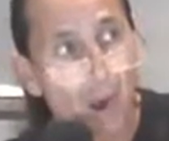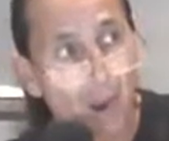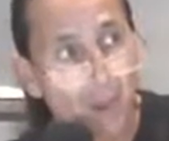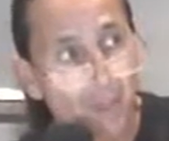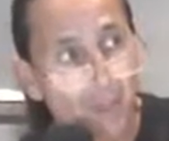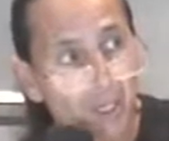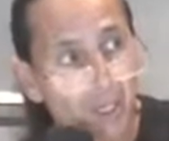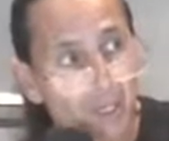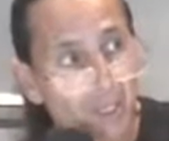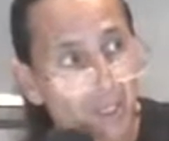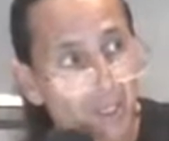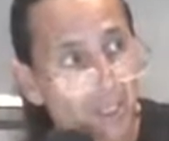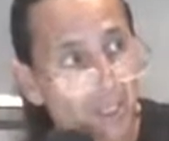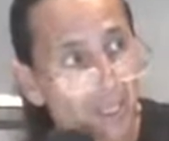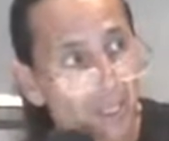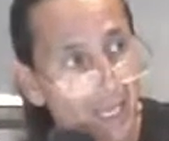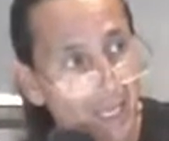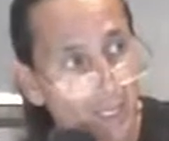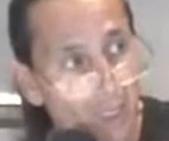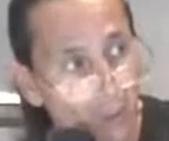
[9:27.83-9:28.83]
Why?
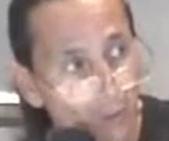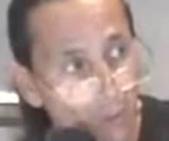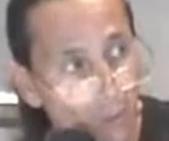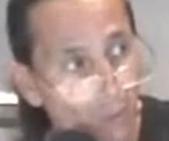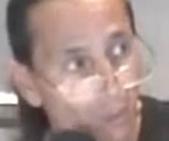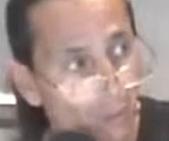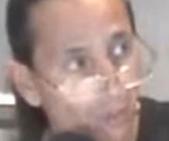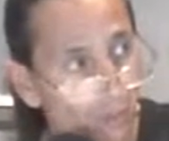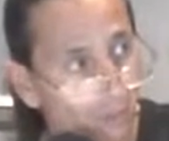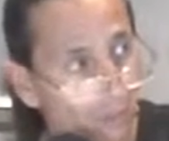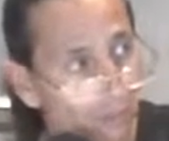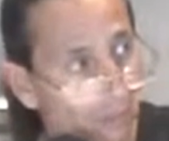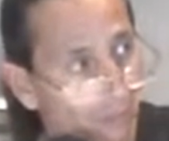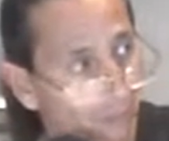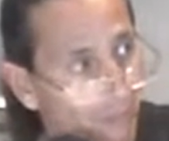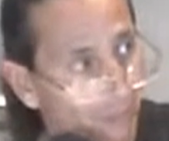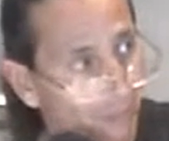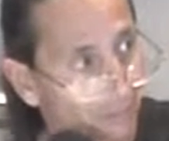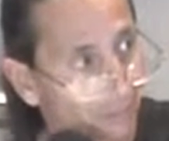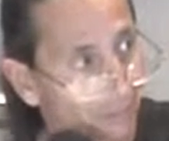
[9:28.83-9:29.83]
Because they know
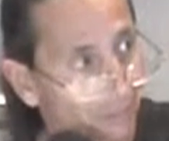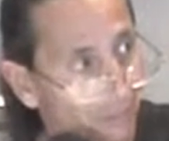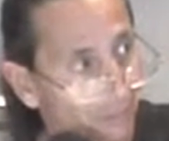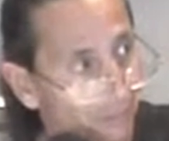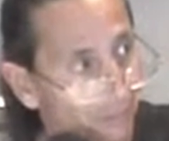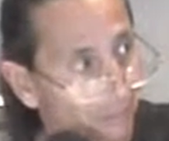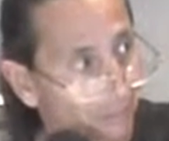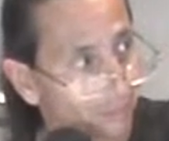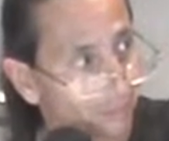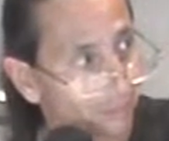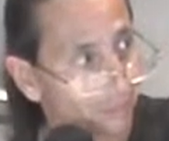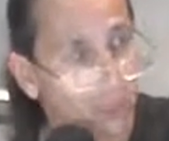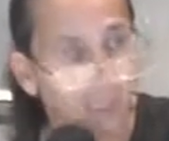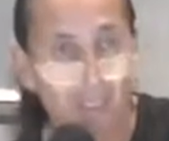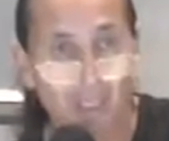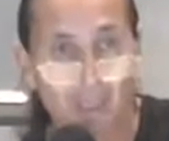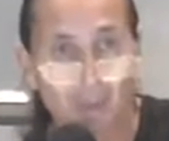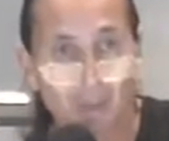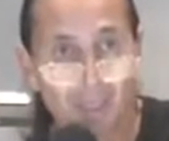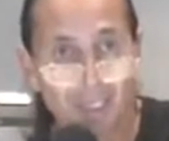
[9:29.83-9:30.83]

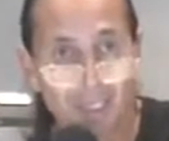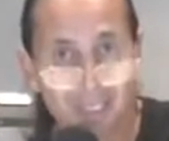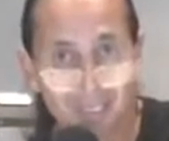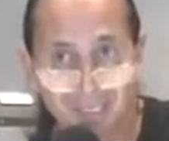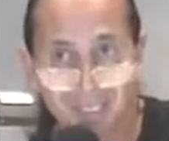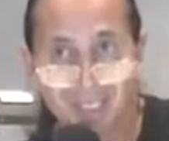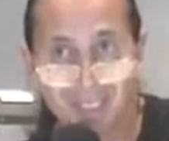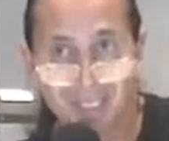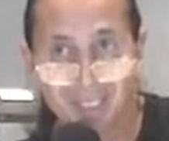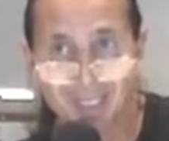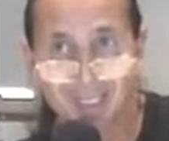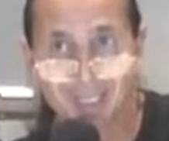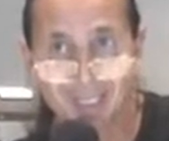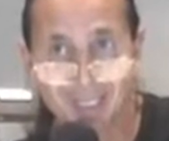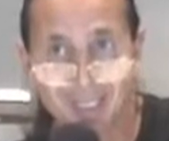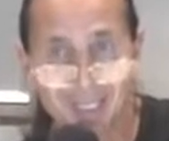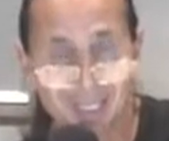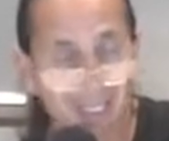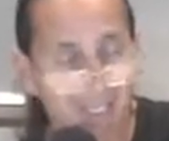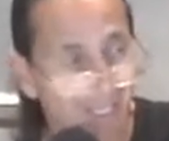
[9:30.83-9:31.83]
that their
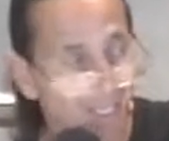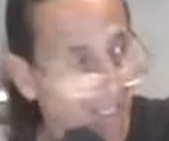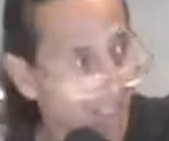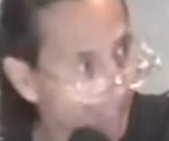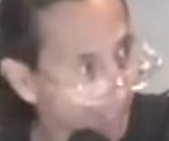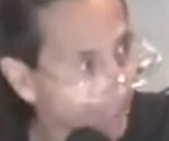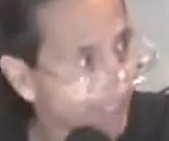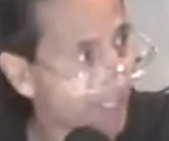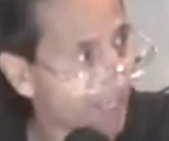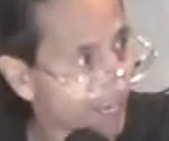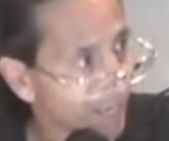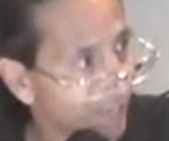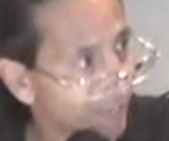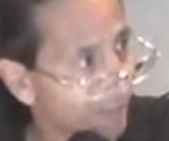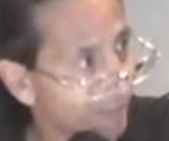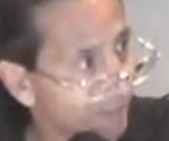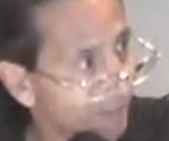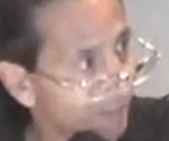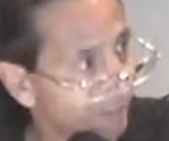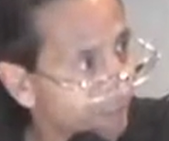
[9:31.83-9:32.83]
existence is at
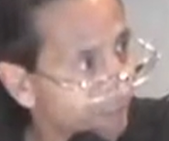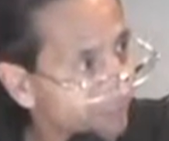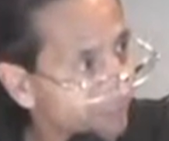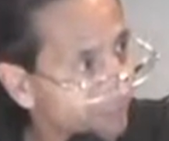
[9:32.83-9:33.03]
stake.